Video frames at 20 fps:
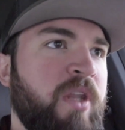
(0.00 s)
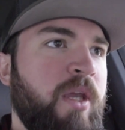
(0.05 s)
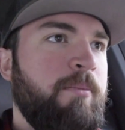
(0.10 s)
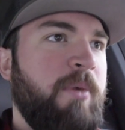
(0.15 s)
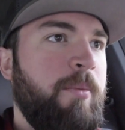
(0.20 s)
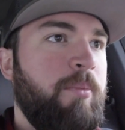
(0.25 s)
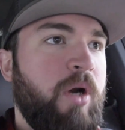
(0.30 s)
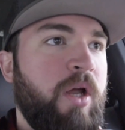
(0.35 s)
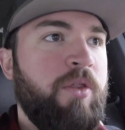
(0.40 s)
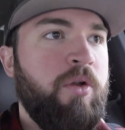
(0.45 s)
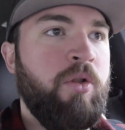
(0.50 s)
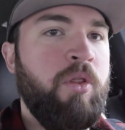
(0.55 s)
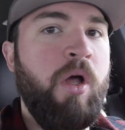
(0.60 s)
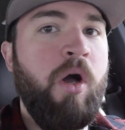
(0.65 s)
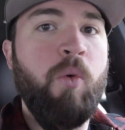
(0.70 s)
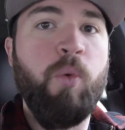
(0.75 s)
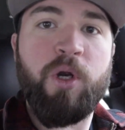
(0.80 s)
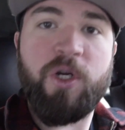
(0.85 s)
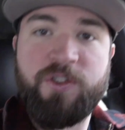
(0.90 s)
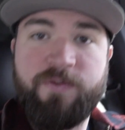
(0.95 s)
My
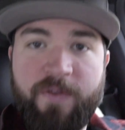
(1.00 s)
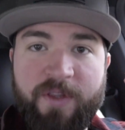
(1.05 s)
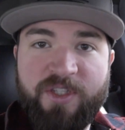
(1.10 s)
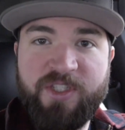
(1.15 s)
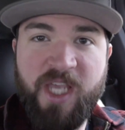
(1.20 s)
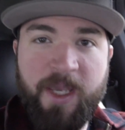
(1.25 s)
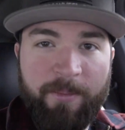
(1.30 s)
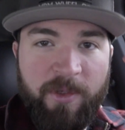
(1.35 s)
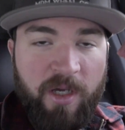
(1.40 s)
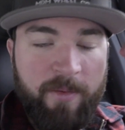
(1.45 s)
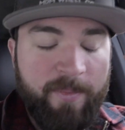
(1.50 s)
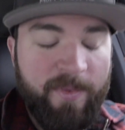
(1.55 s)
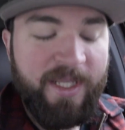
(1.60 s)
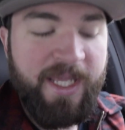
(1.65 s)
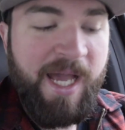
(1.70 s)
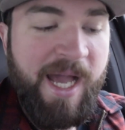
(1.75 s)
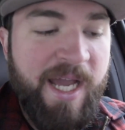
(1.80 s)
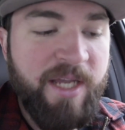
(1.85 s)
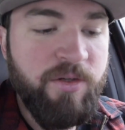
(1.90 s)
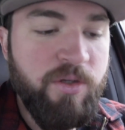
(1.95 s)
brother-in-law works for the same
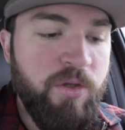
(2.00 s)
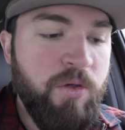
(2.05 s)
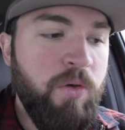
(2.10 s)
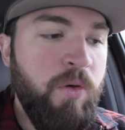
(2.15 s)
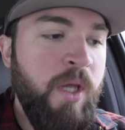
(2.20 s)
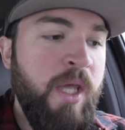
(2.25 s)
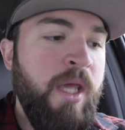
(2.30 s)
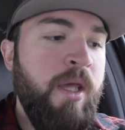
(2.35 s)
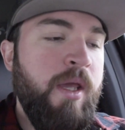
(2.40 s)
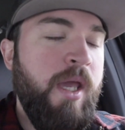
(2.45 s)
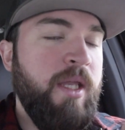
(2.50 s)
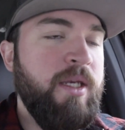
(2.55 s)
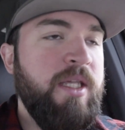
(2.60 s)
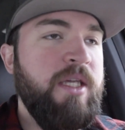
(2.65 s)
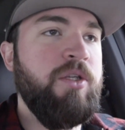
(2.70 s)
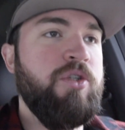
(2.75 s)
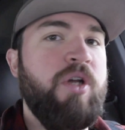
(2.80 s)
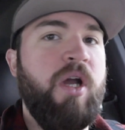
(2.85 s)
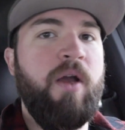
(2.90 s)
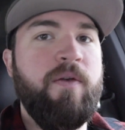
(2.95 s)
company I do, and
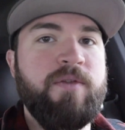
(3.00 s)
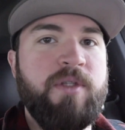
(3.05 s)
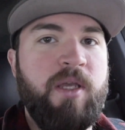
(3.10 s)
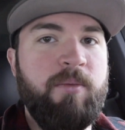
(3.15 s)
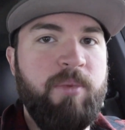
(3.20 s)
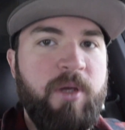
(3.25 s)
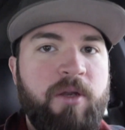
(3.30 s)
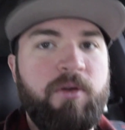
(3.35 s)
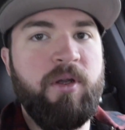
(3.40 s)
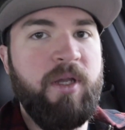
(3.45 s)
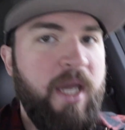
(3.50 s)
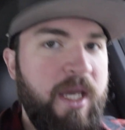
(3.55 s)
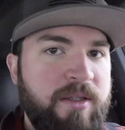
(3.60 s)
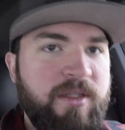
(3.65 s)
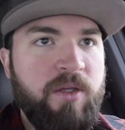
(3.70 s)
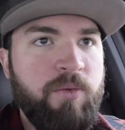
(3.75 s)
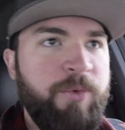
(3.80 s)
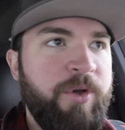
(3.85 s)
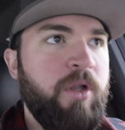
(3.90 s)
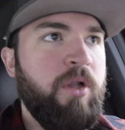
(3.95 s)
he drives a big rig
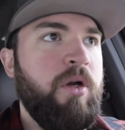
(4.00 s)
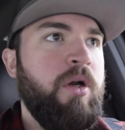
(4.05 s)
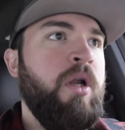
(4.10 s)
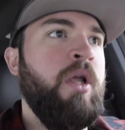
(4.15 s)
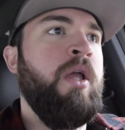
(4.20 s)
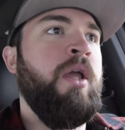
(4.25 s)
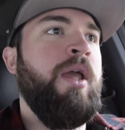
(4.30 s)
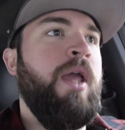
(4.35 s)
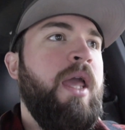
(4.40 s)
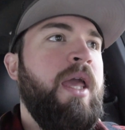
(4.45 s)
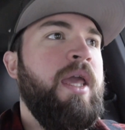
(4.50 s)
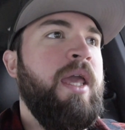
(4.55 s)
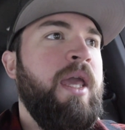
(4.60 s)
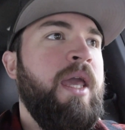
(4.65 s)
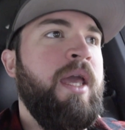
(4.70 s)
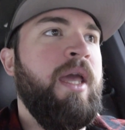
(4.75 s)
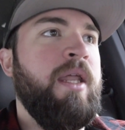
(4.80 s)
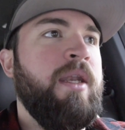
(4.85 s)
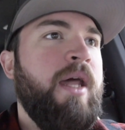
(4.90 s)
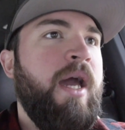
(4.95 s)
18 wheeler.
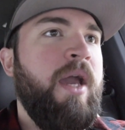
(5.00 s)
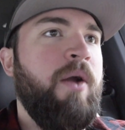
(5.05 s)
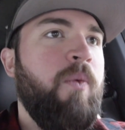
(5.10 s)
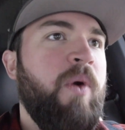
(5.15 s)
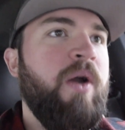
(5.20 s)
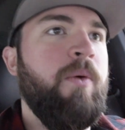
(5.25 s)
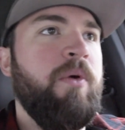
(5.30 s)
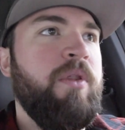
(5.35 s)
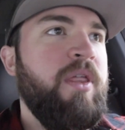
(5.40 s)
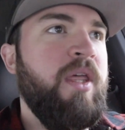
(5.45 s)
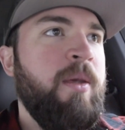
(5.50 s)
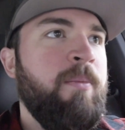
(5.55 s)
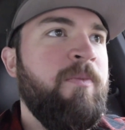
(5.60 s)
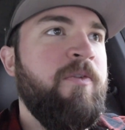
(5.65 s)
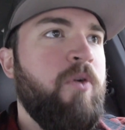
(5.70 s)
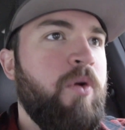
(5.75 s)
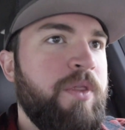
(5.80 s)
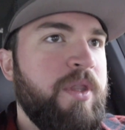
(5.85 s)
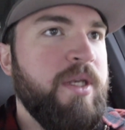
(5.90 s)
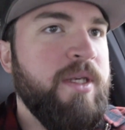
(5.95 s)
And I went with him
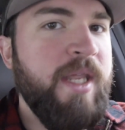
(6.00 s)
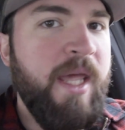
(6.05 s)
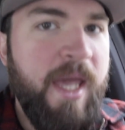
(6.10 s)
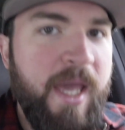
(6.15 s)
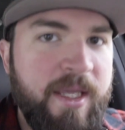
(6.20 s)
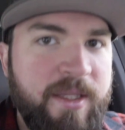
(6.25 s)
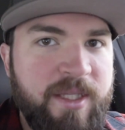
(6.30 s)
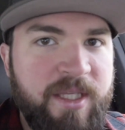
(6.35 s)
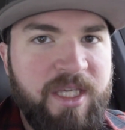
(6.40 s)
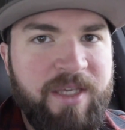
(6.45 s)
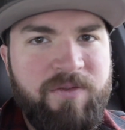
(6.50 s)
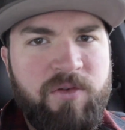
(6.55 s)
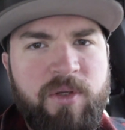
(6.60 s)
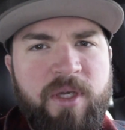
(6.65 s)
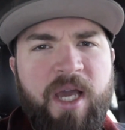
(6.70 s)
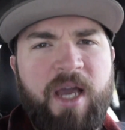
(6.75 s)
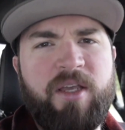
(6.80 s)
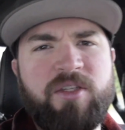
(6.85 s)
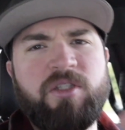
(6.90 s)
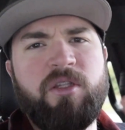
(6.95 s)
for the day to give you
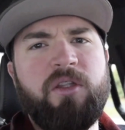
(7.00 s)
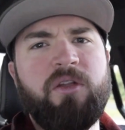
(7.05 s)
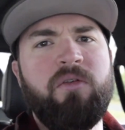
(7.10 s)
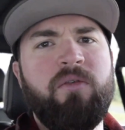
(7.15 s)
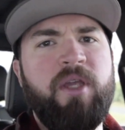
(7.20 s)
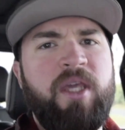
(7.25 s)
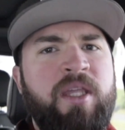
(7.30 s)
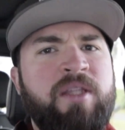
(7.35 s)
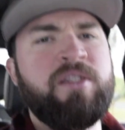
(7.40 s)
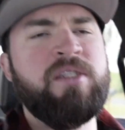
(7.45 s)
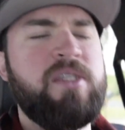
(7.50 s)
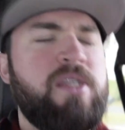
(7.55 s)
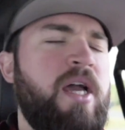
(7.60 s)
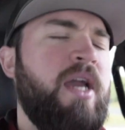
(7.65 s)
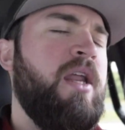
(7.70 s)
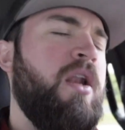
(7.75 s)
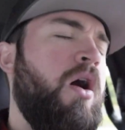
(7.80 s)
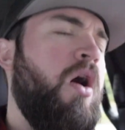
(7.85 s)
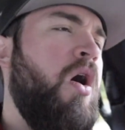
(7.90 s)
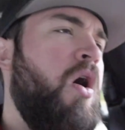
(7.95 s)
guys a little
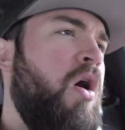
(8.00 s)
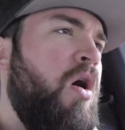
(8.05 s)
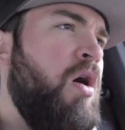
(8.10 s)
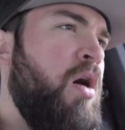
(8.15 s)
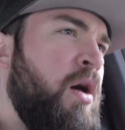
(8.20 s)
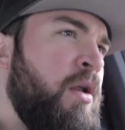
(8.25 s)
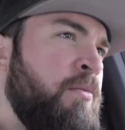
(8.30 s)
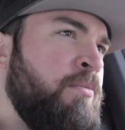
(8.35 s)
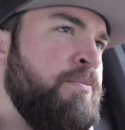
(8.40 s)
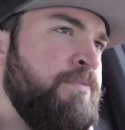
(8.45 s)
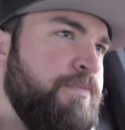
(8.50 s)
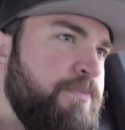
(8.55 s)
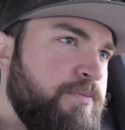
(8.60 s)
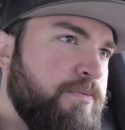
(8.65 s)
insight on